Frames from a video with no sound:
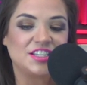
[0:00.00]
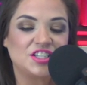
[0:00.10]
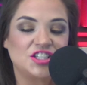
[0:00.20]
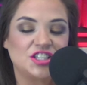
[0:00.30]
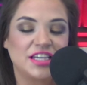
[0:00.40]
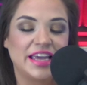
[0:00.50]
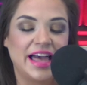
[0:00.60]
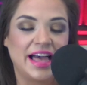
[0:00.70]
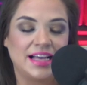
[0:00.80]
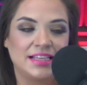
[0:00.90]
she
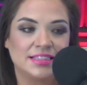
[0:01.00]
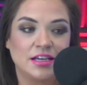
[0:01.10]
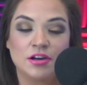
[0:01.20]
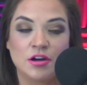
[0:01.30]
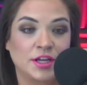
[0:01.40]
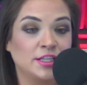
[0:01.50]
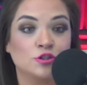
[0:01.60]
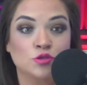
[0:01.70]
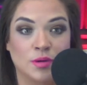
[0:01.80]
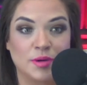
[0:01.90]
has her
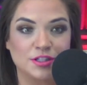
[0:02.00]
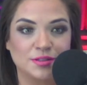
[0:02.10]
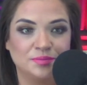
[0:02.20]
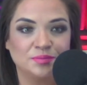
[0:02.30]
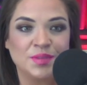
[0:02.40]
kids are swimmers.